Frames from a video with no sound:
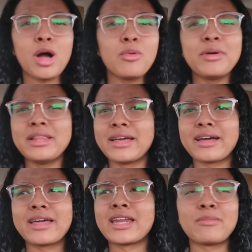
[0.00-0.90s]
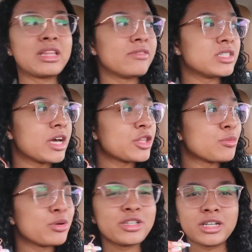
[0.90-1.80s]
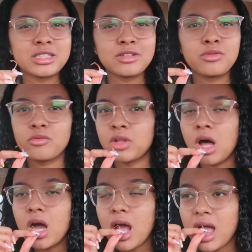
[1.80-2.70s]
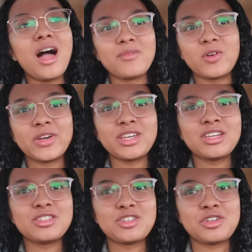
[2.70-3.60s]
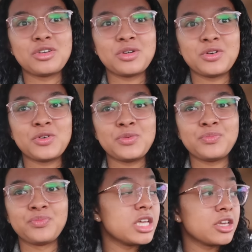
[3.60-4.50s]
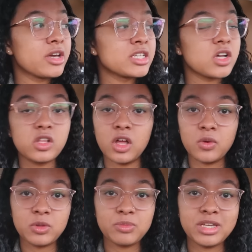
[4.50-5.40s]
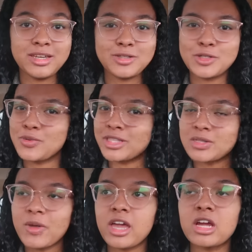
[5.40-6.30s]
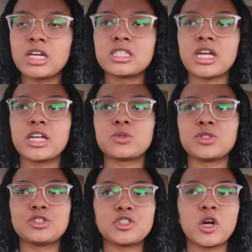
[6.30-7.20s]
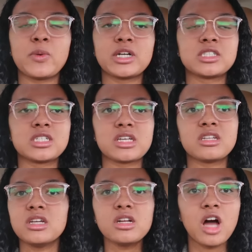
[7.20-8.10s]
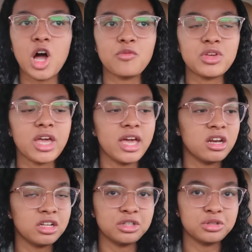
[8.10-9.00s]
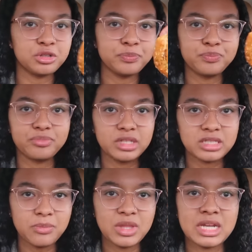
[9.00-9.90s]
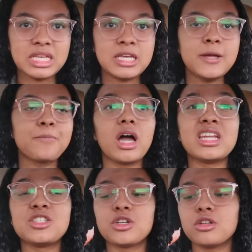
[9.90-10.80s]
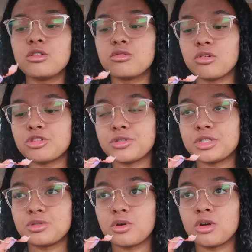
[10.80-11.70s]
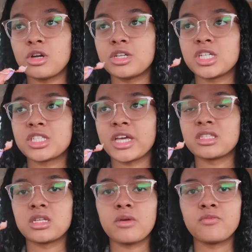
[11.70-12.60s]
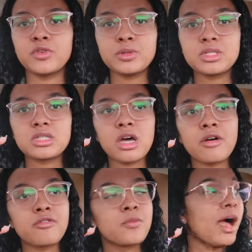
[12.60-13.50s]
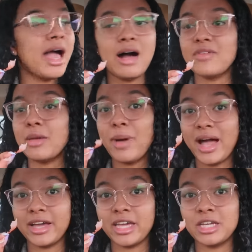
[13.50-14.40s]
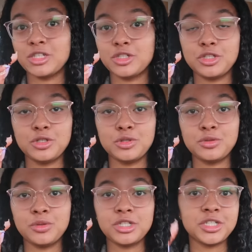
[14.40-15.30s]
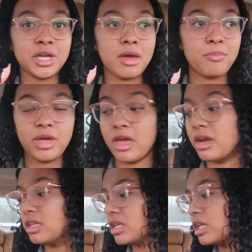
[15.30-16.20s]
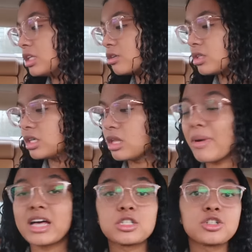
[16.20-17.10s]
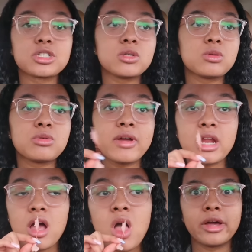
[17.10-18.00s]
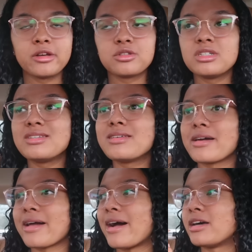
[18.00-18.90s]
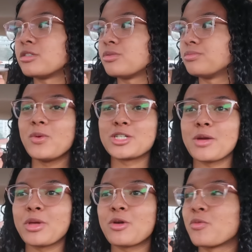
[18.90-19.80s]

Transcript: probably like a getting my life together productive vlog. I'm going to take you guys along with me to run some errands. I just went to Starbucks because I needed coffee and a little something to eat. I need to go to the grocery store, just get some food stuff. I have a package to ship and it's like literally in the passenger seat with me right now. I also need to get gas, which I'm like